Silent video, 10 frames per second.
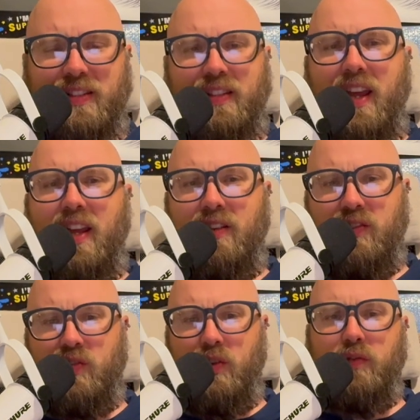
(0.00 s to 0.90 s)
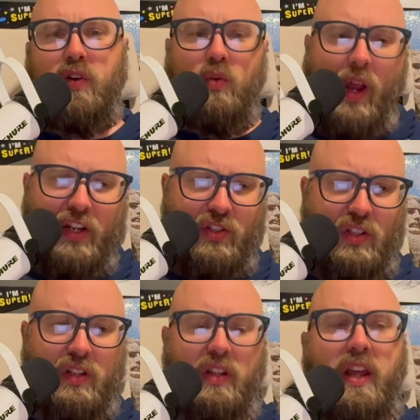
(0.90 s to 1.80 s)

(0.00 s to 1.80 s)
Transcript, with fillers: They deserve correction.